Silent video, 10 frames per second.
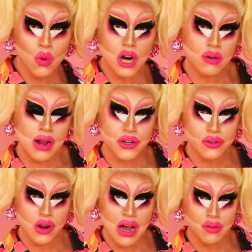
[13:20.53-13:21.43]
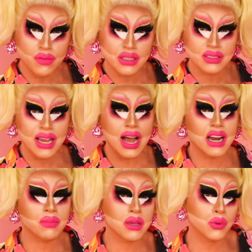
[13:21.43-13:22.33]
walk around in your little outfit, say hi
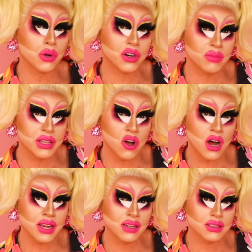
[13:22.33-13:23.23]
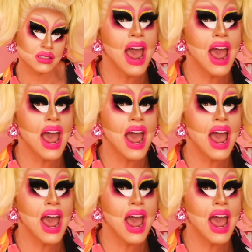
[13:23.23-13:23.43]
to people who are gonna be in the audience.